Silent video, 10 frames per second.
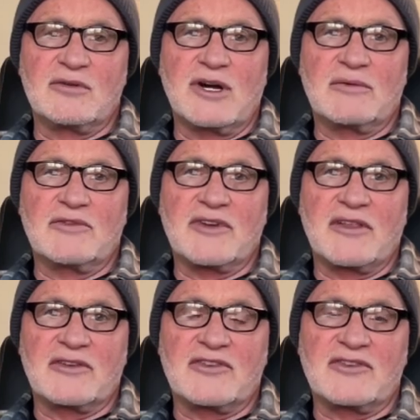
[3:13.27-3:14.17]
I would say
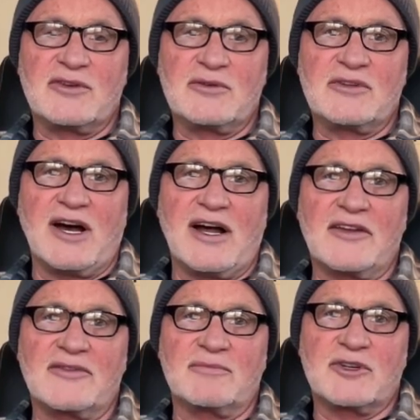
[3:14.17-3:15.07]
there's 2
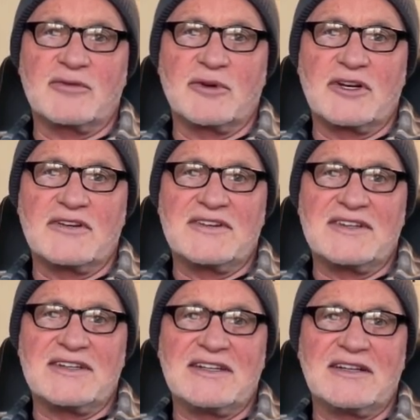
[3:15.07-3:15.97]
dots between
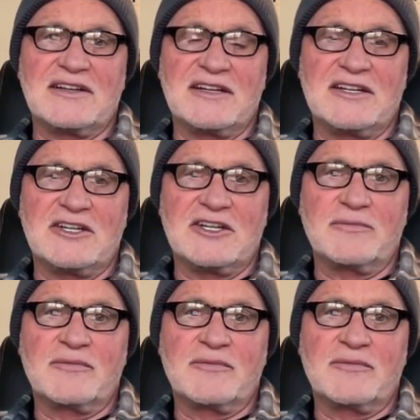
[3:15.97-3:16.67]
D and E.